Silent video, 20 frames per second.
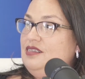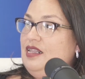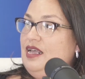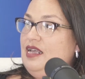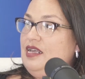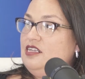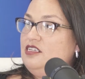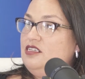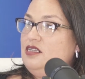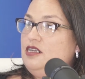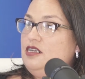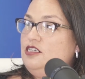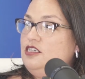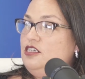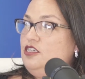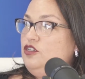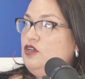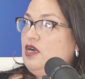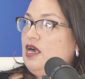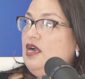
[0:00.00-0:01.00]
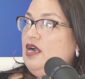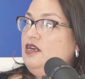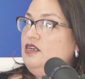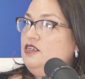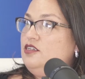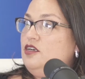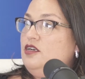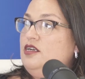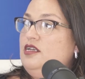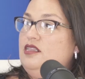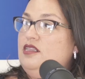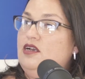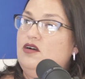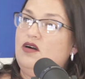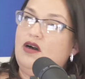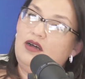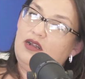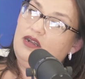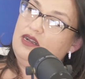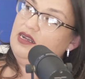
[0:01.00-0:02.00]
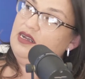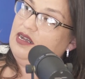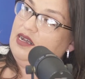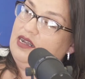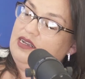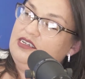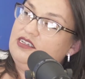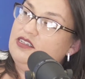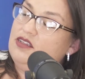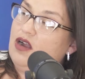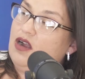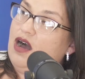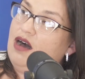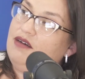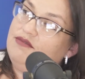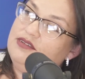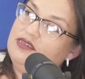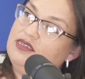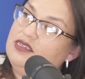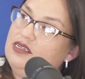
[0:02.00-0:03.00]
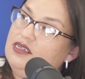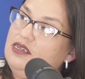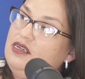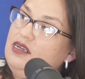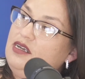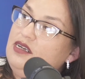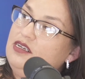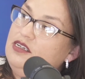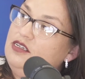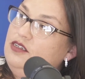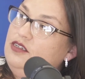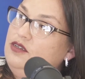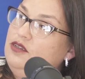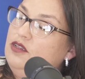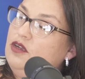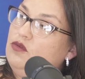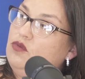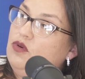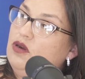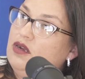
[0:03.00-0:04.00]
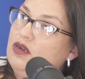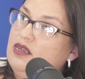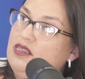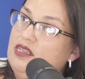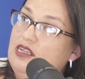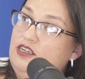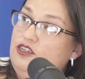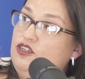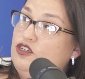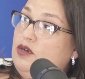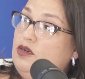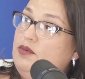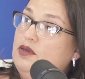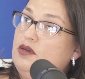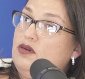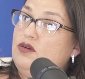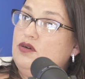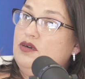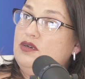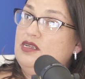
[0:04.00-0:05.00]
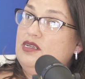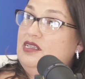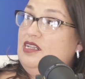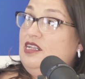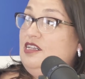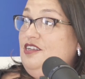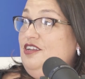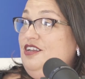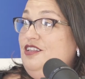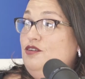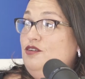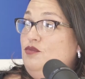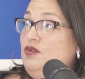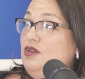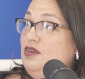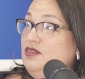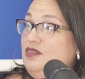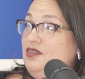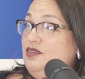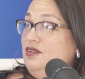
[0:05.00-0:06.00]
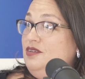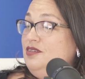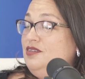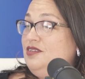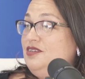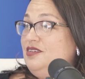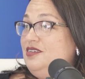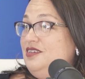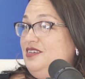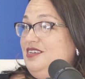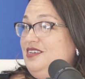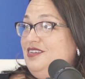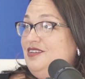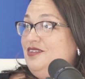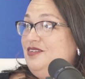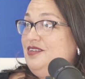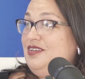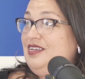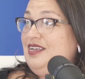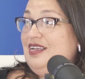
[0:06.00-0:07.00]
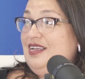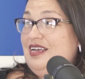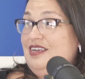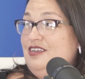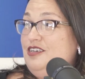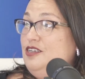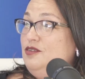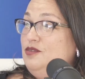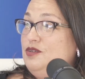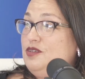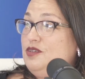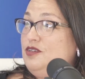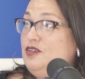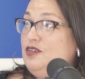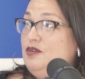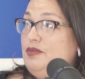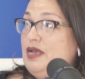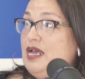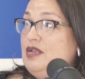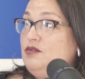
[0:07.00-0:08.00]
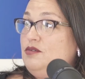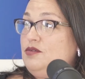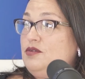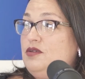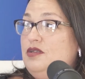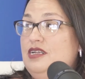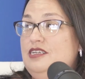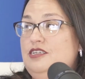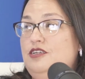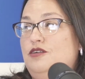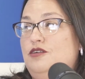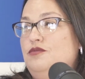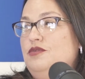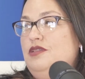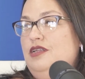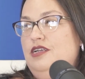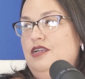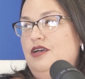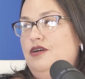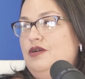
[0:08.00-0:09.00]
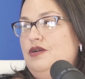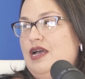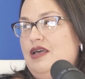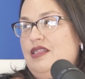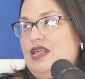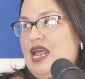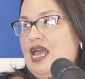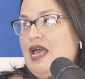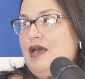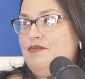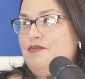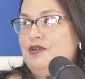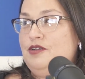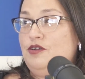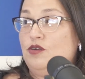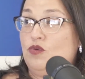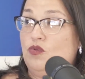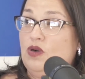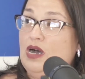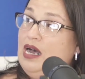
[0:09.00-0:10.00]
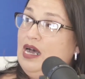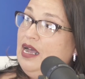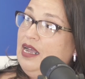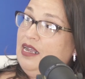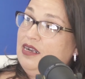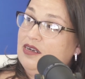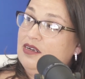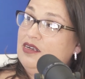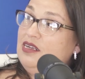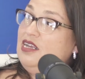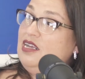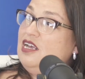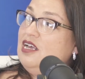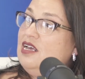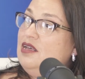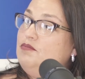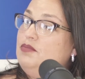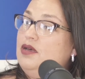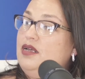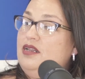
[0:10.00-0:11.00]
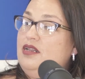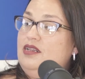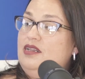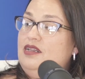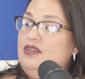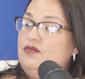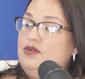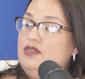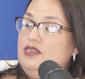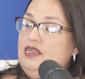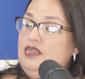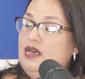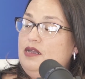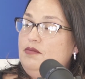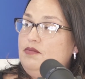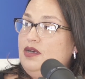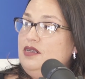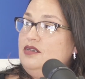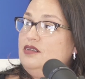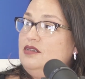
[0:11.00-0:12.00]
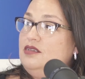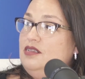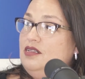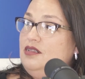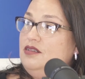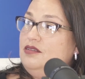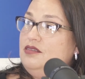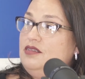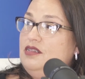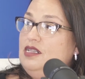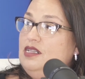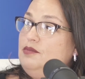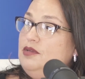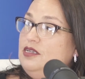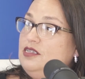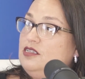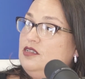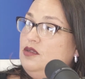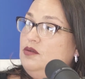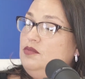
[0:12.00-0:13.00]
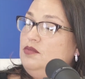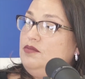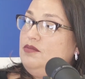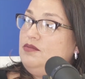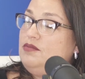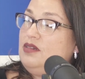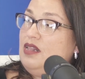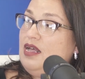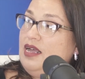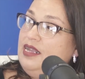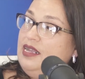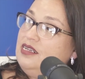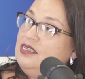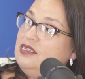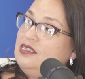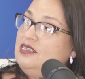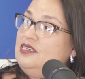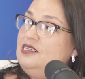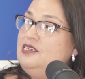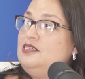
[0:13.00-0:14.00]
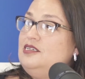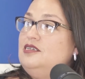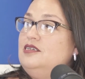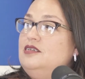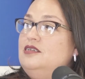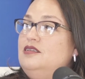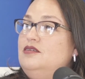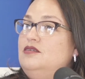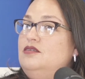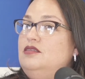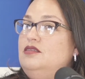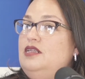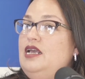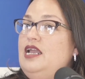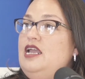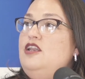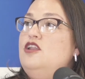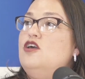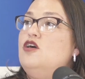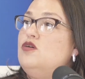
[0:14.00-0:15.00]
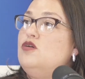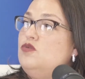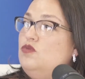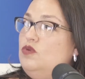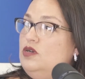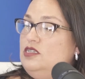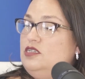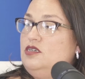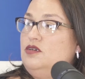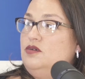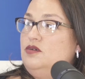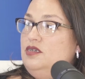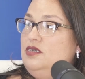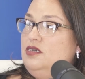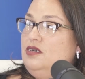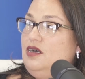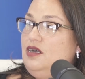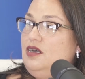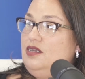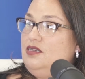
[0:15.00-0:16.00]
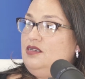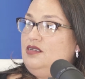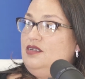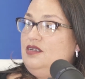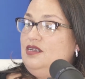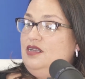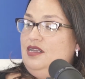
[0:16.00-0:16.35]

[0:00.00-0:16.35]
Like, it's not just you hire an attorney, they go out into their office and do their work, and then you show up at court, and then you either win or lose, or, you had a good result or a bad result, and you don't really know how that happened or why. But with the unbundled, the limited scope clients, they know what's going on.